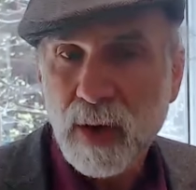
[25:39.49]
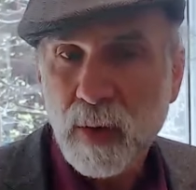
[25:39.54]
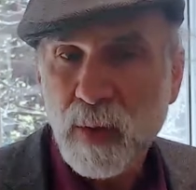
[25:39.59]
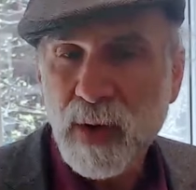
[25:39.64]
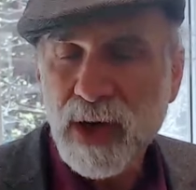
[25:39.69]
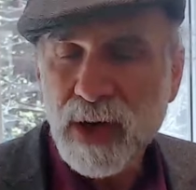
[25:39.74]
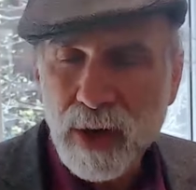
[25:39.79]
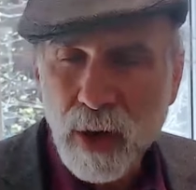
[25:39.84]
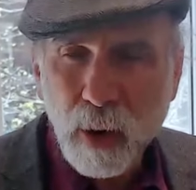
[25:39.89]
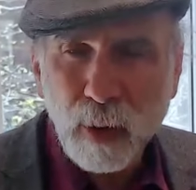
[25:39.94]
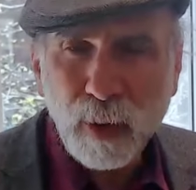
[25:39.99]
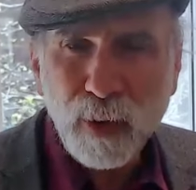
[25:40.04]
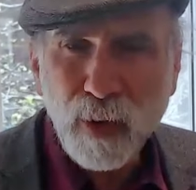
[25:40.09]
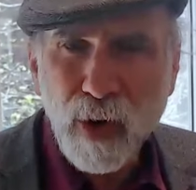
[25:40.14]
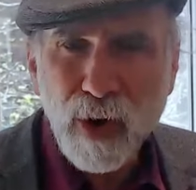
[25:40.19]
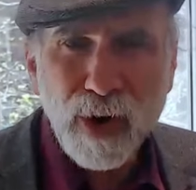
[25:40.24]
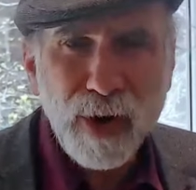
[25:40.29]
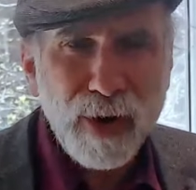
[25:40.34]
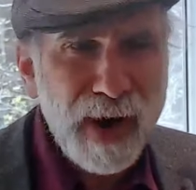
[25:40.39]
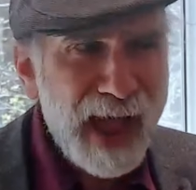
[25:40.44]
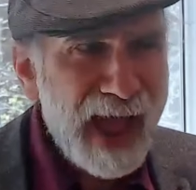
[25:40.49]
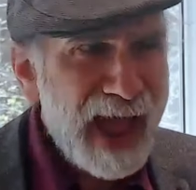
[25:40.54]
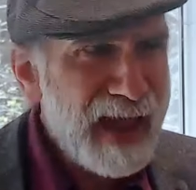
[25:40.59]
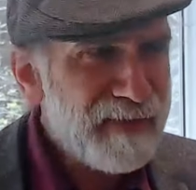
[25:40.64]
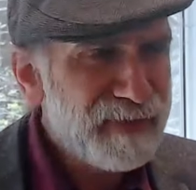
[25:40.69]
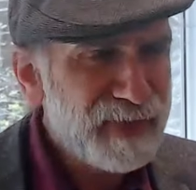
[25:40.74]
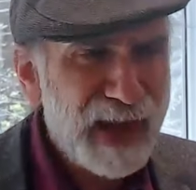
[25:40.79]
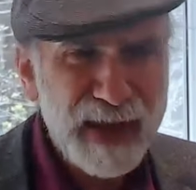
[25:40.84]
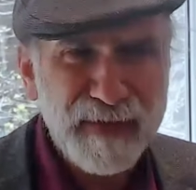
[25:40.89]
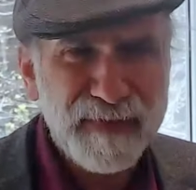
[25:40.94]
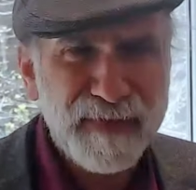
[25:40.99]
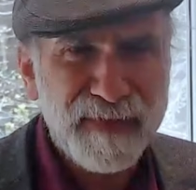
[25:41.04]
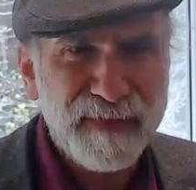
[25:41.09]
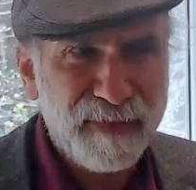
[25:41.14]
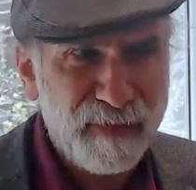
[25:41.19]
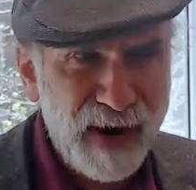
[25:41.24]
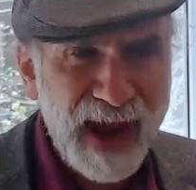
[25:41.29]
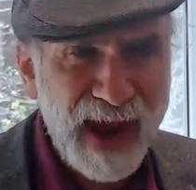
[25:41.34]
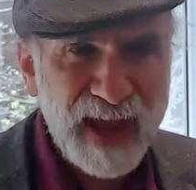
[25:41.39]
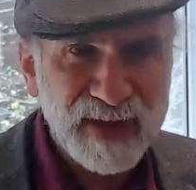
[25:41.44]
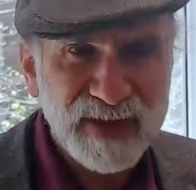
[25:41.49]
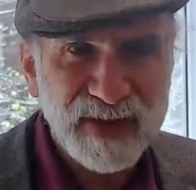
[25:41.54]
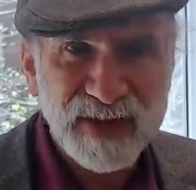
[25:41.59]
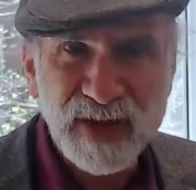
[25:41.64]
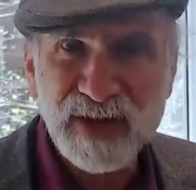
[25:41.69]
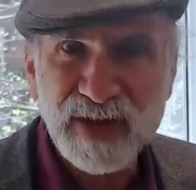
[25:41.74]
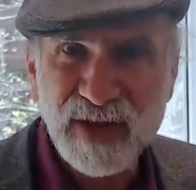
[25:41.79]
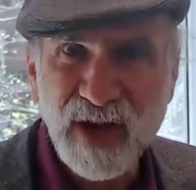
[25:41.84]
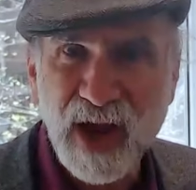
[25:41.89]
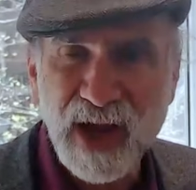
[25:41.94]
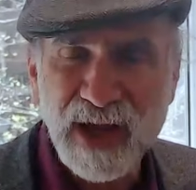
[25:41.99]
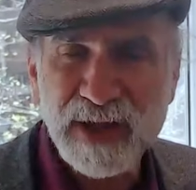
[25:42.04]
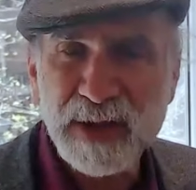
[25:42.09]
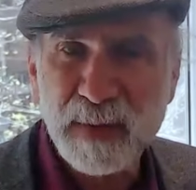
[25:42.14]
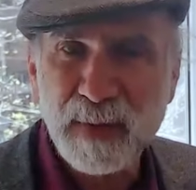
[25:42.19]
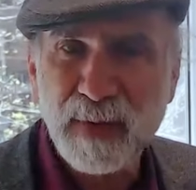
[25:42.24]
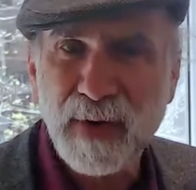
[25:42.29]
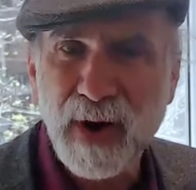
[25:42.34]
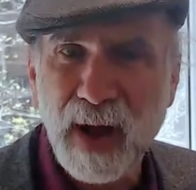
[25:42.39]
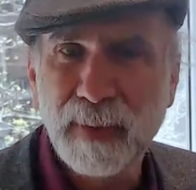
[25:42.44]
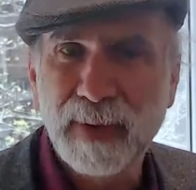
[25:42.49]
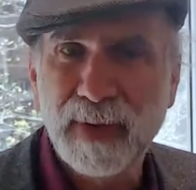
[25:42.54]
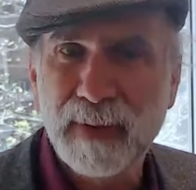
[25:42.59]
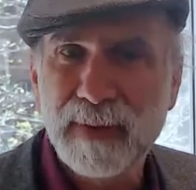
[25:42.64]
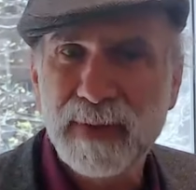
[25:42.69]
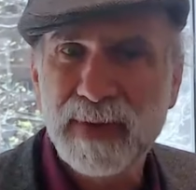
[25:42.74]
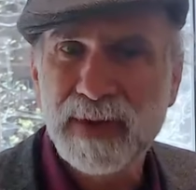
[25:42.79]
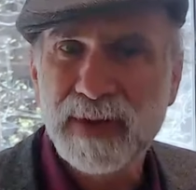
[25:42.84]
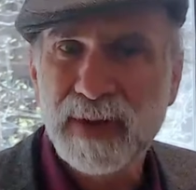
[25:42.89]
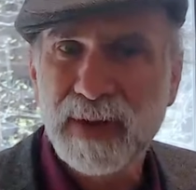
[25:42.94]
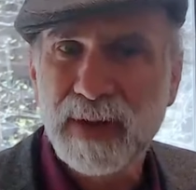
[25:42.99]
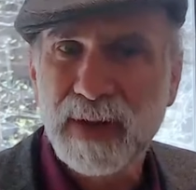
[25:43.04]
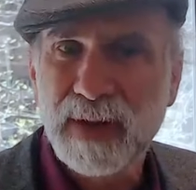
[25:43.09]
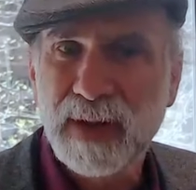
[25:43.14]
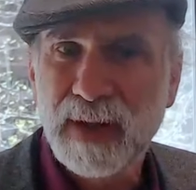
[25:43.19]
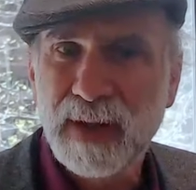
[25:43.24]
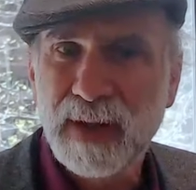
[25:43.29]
We no longer have like France sized problems.